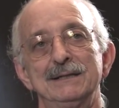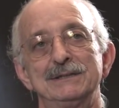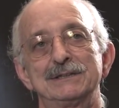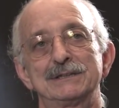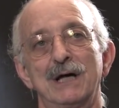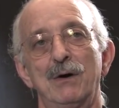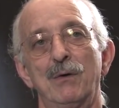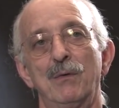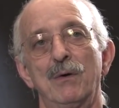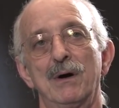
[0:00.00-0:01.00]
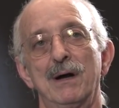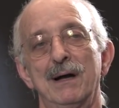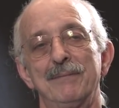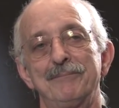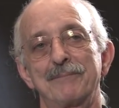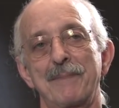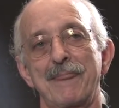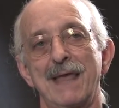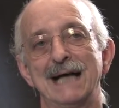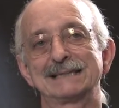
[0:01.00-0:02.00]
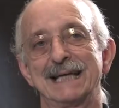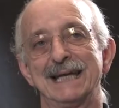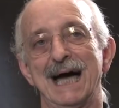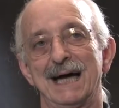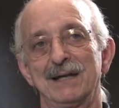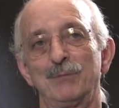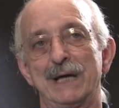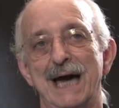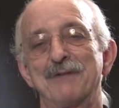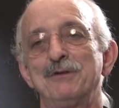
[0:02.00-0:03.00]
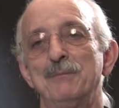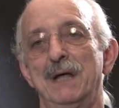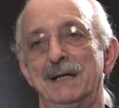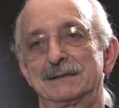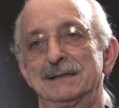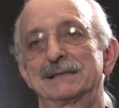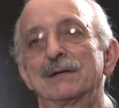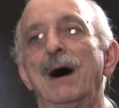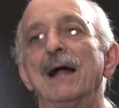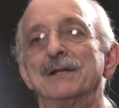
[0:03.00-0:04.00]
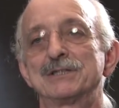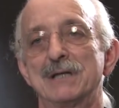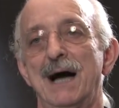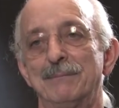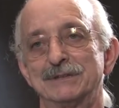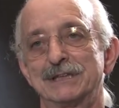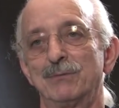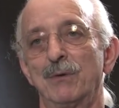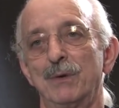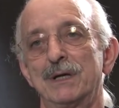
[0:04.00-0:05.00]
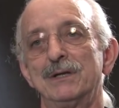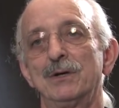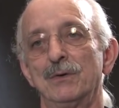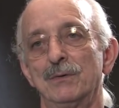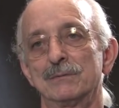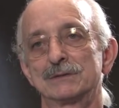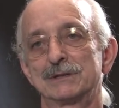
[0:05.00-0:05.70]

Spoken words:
So I said, we got a few minutes, let's go out in the shop and see what we can do.